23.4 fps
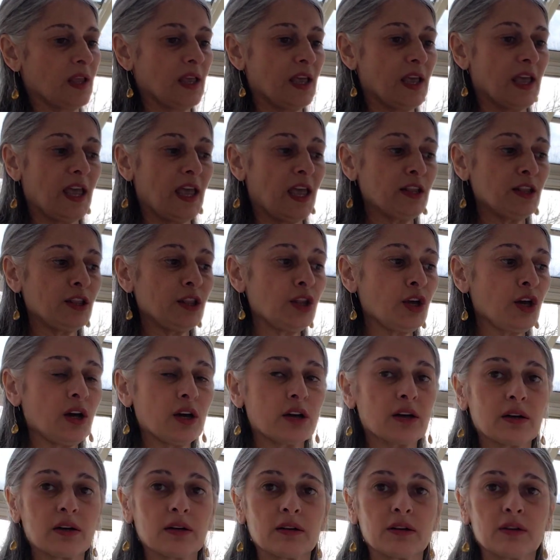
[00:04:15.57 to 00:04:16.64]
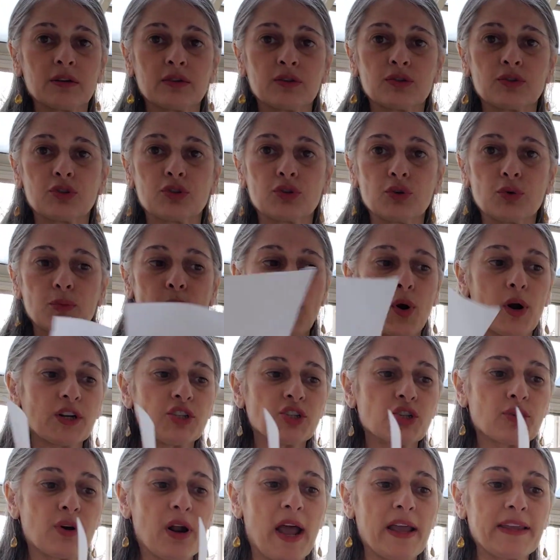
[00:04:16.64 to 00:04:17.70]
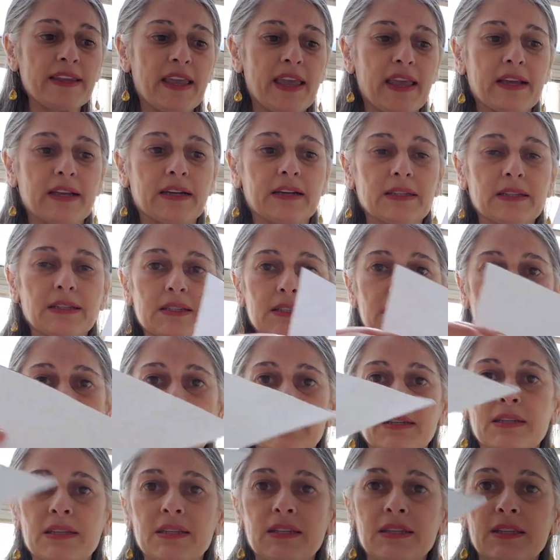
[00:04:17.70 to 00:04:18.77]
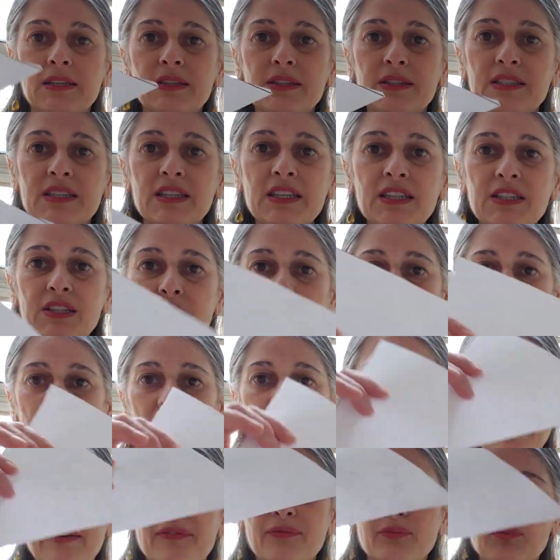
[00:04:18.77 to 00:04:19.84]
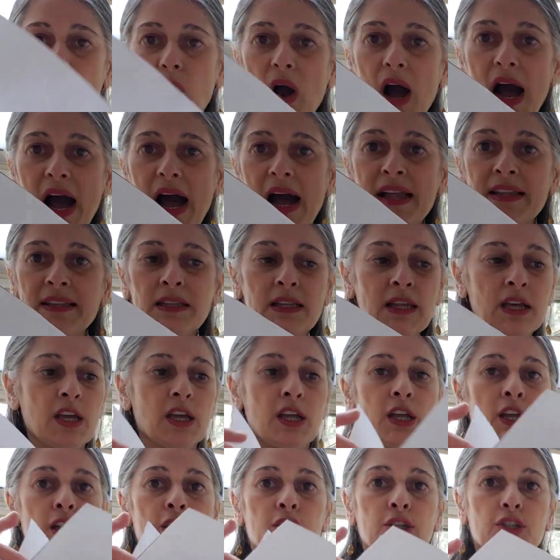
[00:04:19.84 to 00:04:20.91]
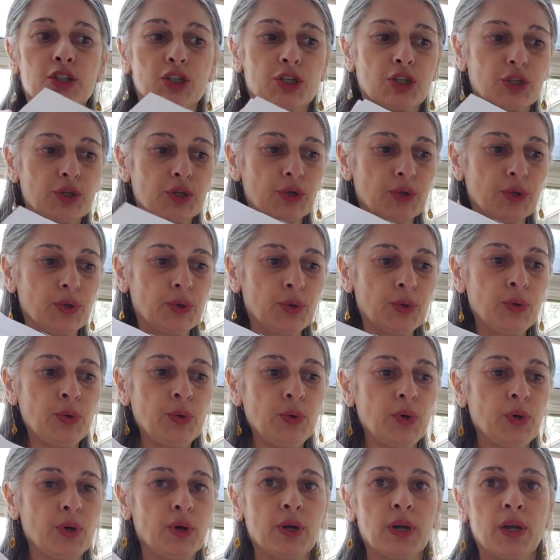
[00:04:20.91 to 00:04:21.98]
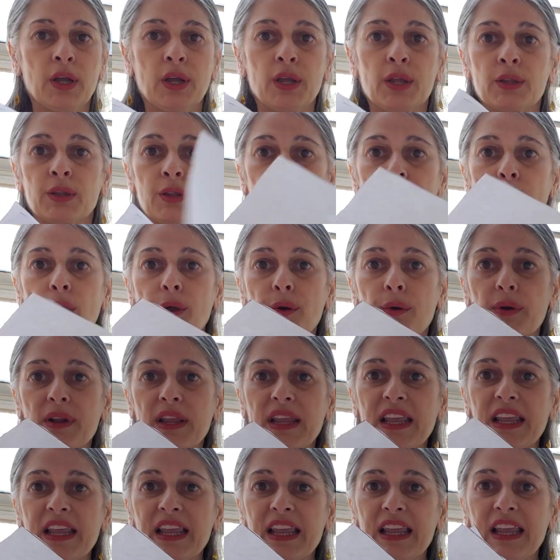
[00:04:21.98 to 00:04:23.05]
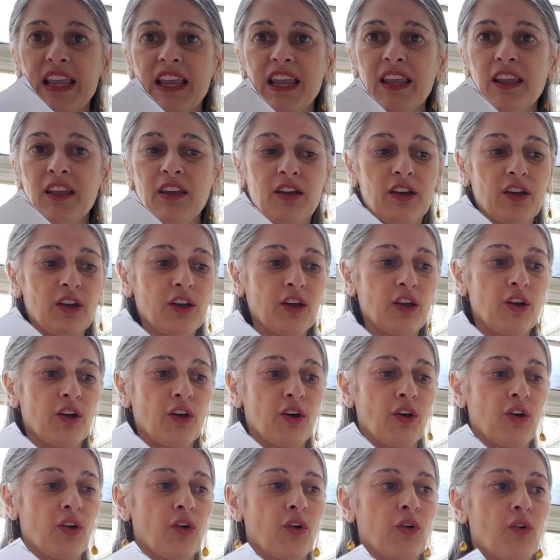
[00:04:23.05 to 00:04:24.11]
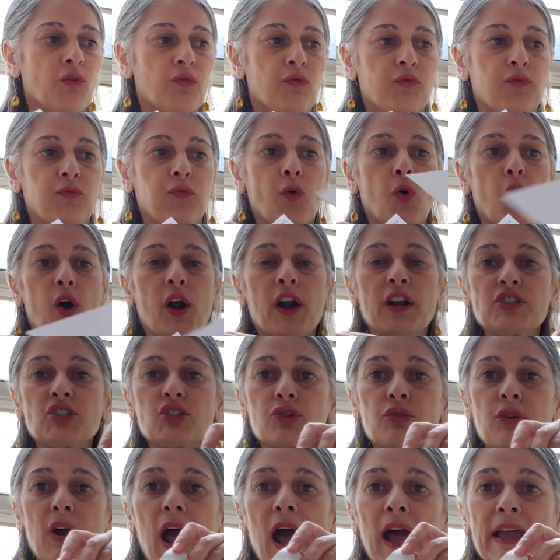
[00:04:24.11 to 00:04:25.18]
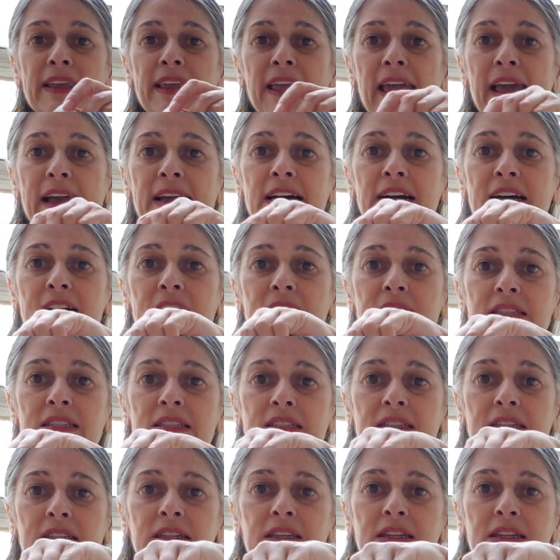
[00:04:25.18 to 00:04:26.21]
And look, 2 more triangles. You see, so you have 1, 2, 3, 4 triangles.